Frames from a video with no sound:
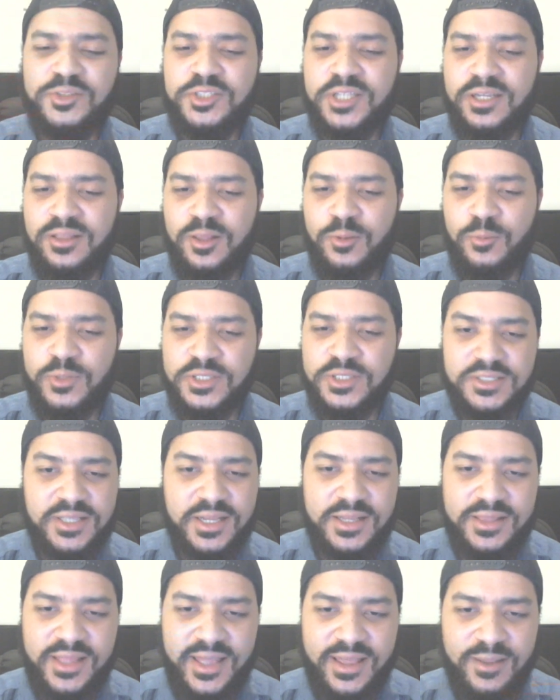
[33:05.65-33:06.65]
Jayla would say
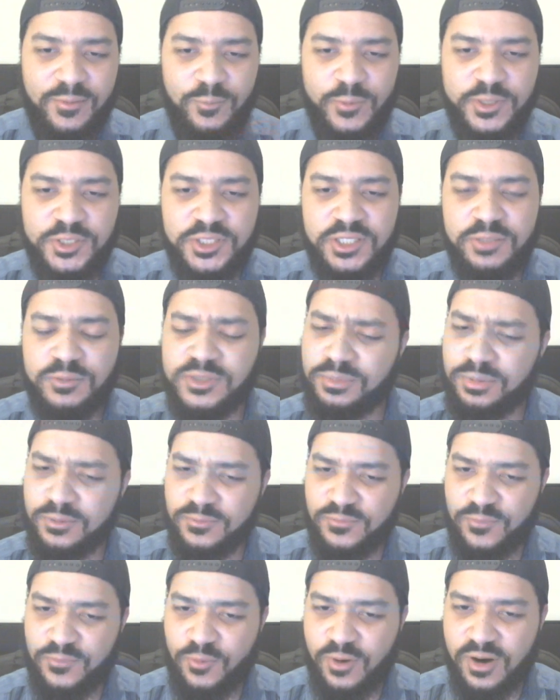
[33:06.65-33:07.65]
that when she was
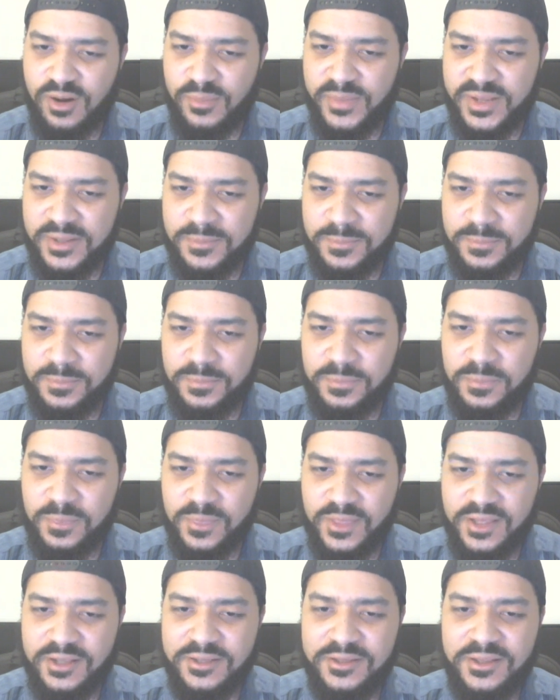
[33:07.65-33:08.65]
performing,
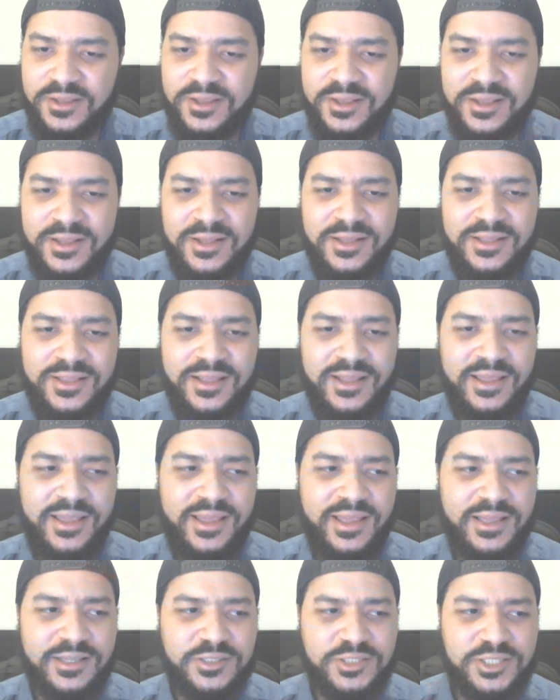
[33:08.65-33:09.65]

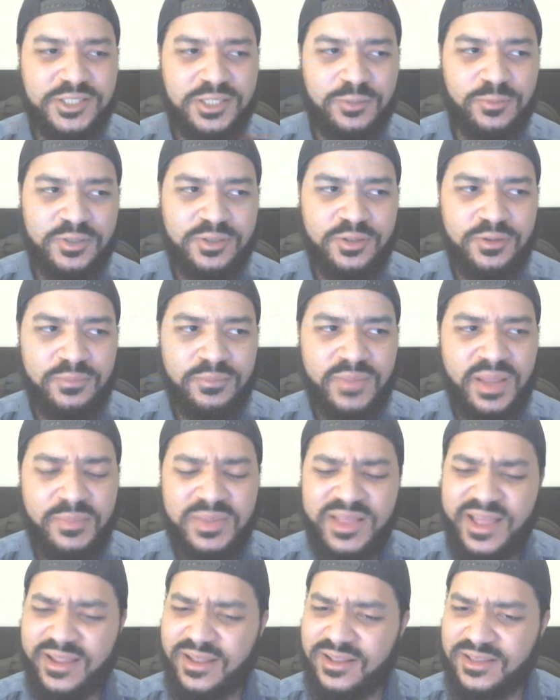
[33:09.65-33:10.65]
and she would do maybe
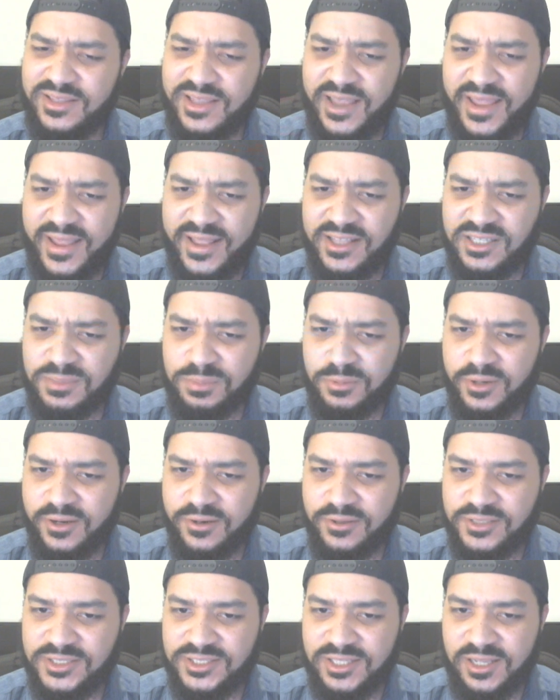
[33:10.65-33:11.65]
like a dance break
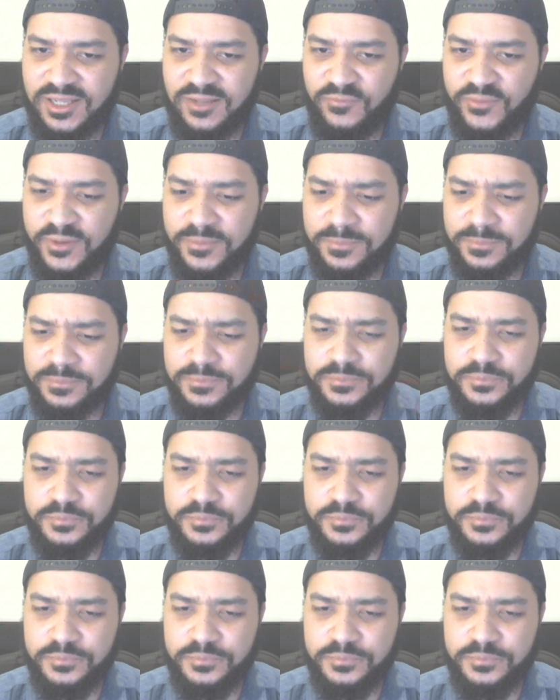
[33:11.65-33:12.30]
or something.